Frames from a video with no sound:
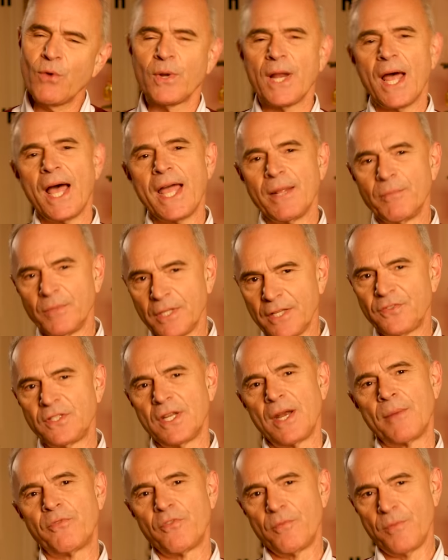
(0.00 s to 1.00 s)
when I am
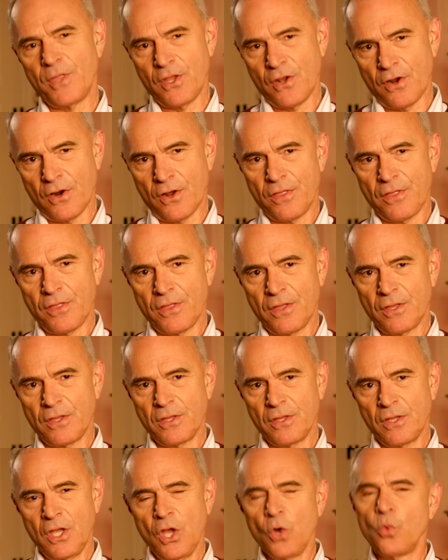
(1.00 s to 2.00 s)
lifted up from the earth,
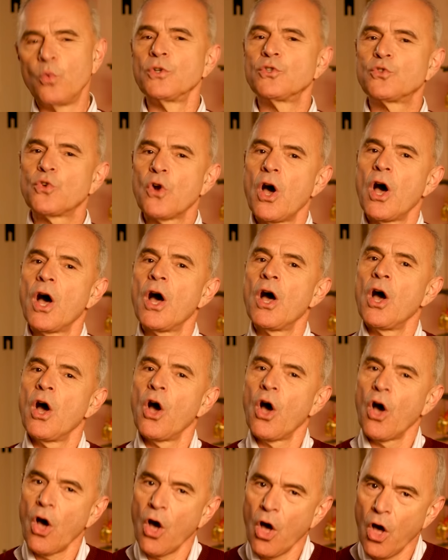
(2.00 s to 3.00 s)
will draw
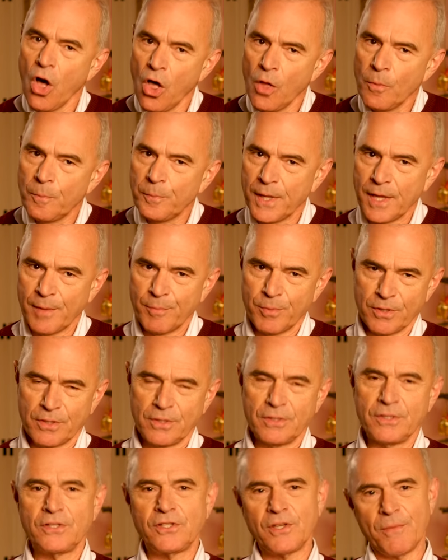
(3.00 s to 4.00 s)
all
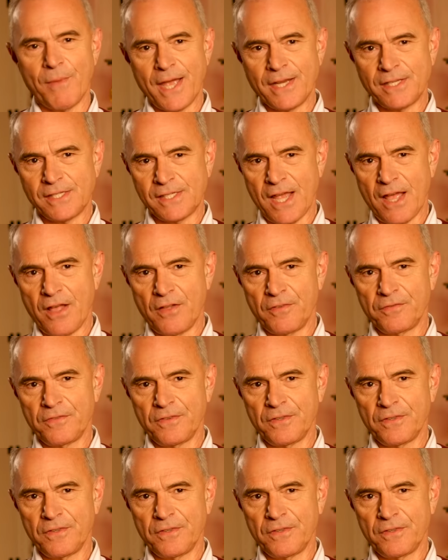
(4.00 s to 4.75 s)
people to myself.